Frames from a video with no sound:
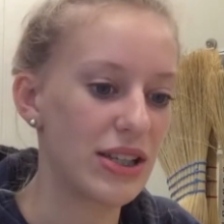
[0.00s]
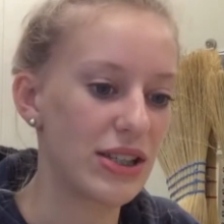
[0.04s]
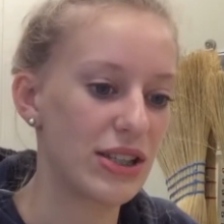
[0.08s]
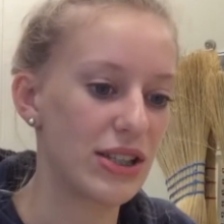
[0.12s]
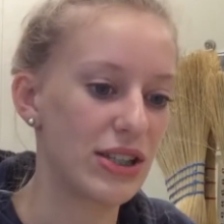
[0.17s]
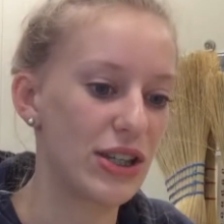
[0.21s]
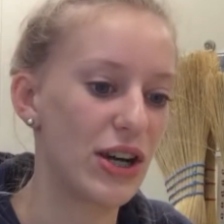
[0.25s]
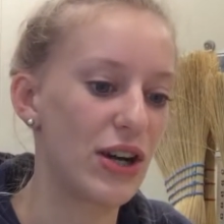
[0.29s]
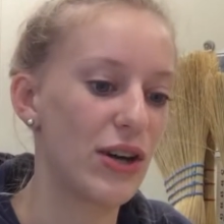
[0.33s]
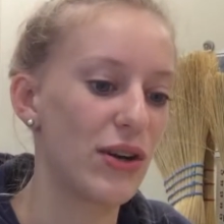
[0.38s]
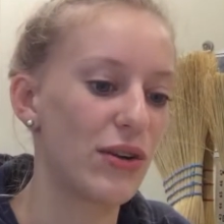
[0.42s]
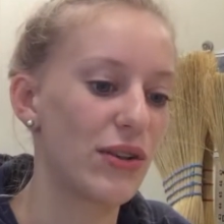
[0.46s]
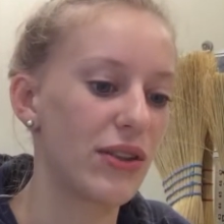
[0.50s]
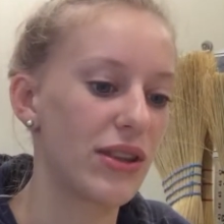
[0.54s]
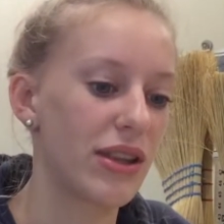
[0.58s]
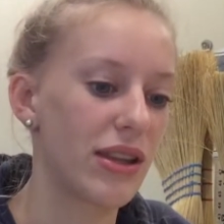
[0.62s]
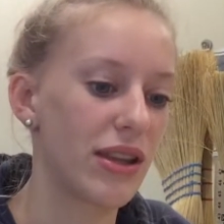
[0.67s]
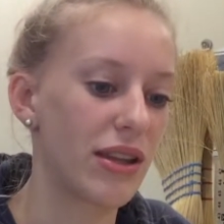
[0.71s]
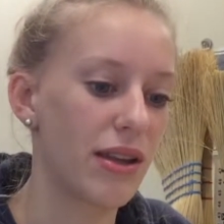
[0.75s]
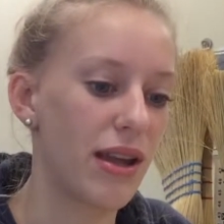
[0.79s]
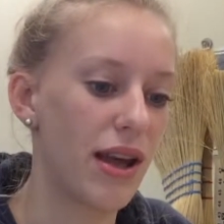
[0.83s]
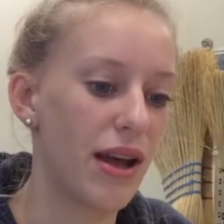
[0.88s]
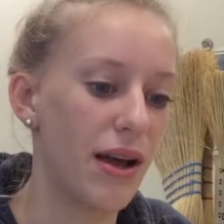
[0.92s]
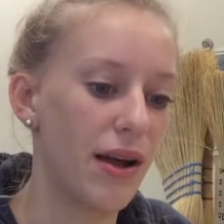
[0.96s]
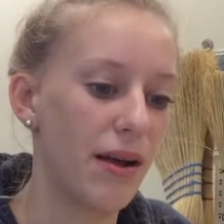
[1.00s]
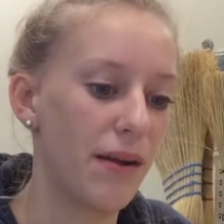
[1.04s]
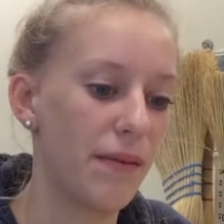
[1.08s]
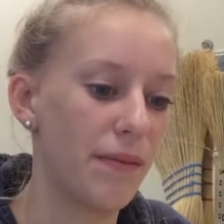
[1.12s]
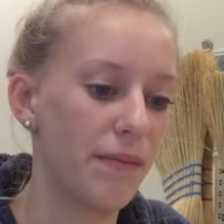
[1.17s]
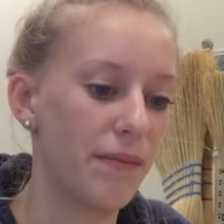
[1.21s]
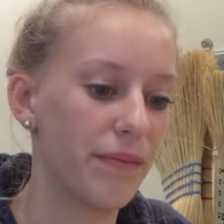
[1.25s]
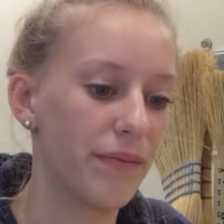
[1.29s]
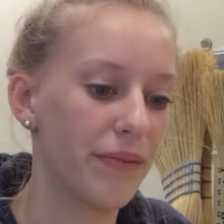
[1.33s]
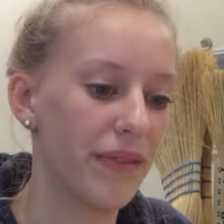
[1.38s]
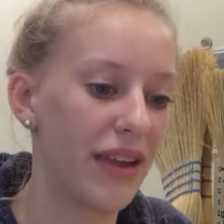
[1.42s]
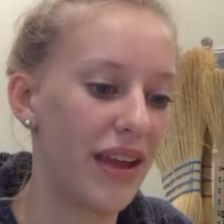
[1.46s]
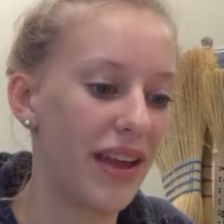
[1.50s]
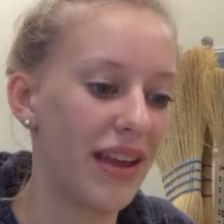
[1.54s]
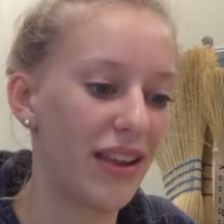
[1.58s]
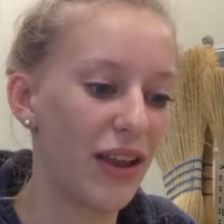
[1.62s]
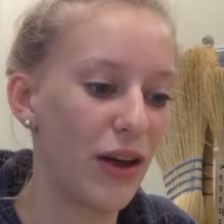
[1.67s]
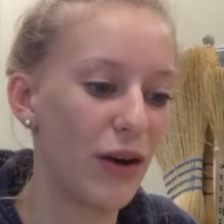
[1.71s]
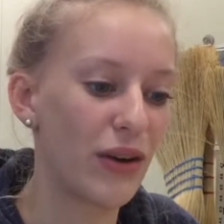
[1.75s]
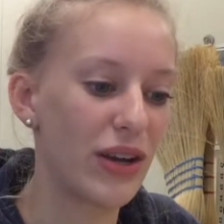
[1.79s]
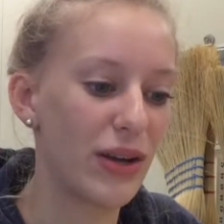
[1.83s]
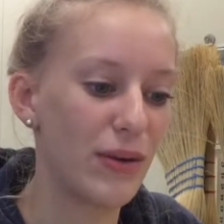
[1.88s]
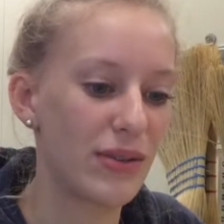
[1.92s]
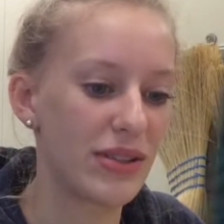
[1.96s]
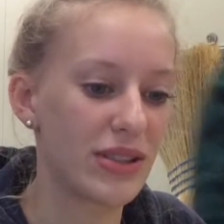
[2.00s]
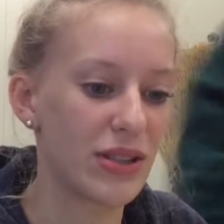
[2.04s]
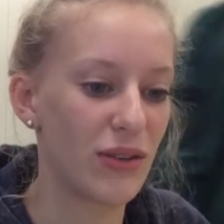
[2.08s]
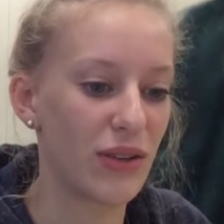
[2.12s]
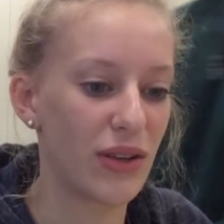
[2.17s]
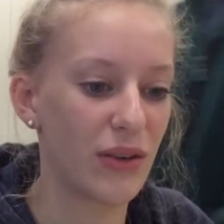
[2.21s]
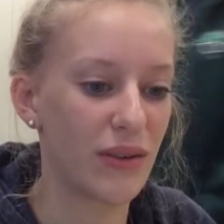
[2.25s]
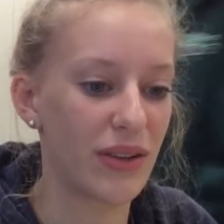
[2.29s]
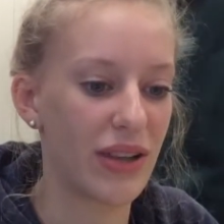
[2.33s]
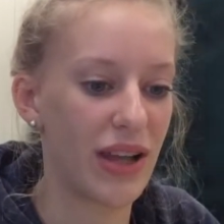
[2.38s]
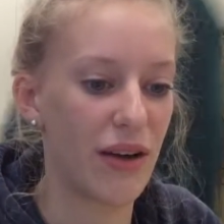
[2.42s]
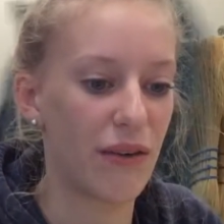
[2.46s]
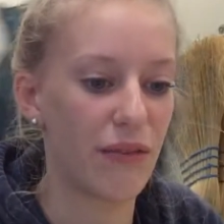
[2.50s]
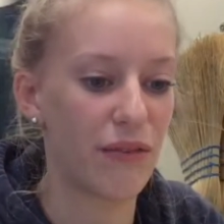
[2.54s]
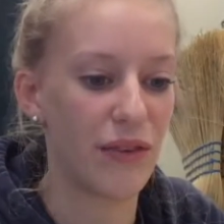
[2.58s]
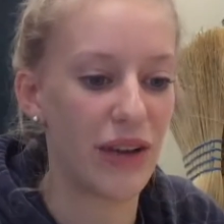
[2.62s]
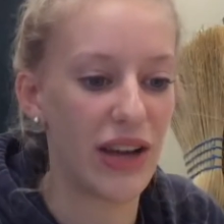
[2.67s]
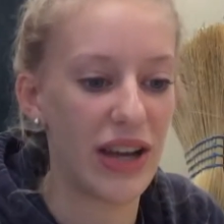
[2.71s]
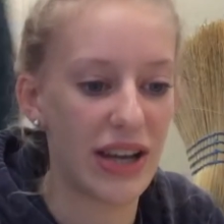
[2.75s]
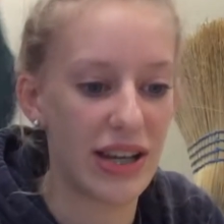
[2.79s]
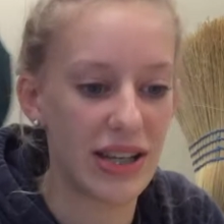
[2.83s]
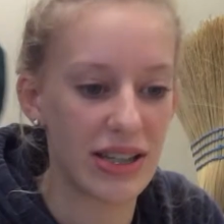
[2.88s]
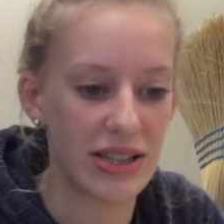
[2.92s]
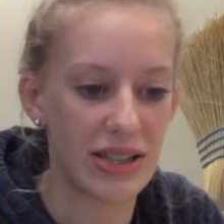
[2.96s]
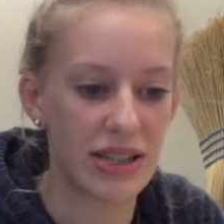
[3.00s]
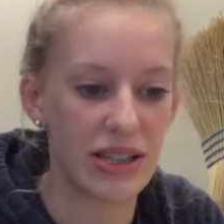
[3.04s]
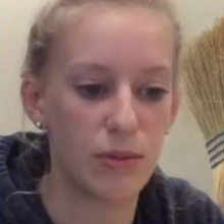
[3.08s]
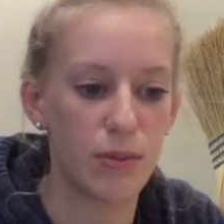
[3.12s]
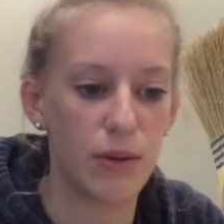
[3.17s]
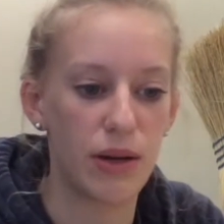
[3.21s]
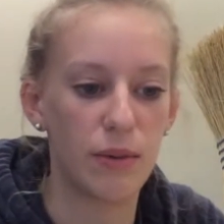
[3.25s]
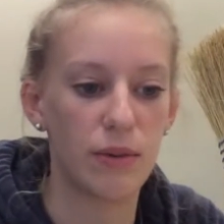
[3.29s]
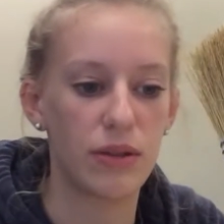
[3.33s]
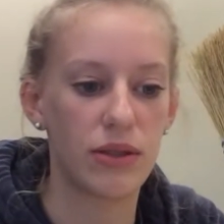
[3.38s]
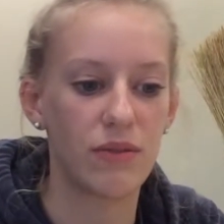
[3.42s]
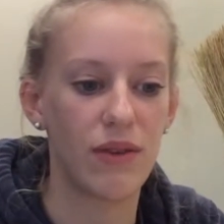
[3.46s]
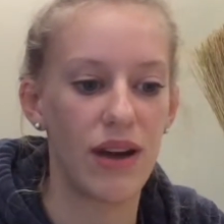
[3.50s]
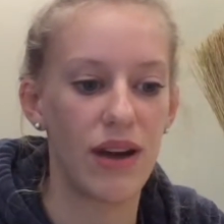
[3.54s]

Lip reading: So Loki was the only one that fit because the speed was